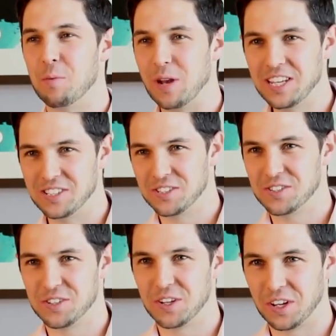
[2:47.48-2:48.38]
The
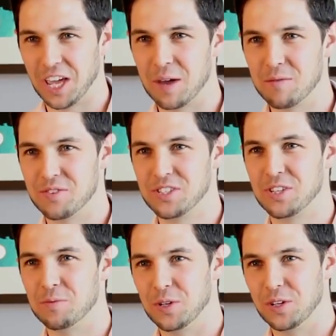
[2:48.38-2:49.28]
police came and
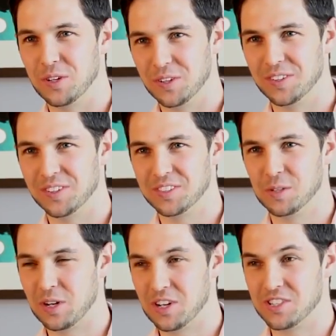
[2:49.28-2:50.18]
visited me,
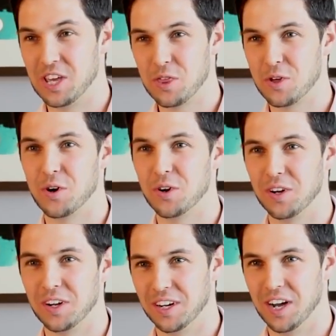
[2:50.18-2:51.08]
so because they thought
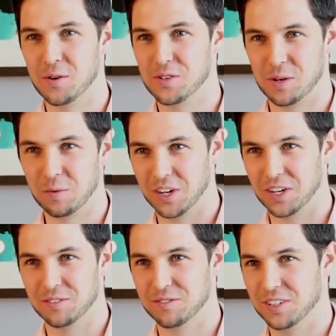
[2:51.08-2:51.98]
I was some
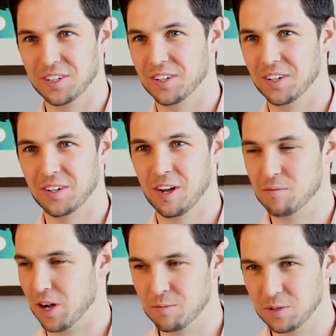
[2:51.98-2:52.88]
kind of,
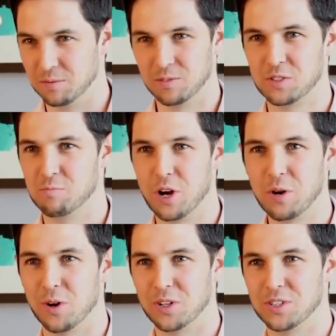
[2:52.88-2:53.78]
I'd been just
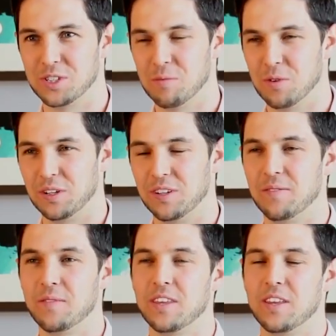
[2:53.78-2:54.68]
brainwashed or something.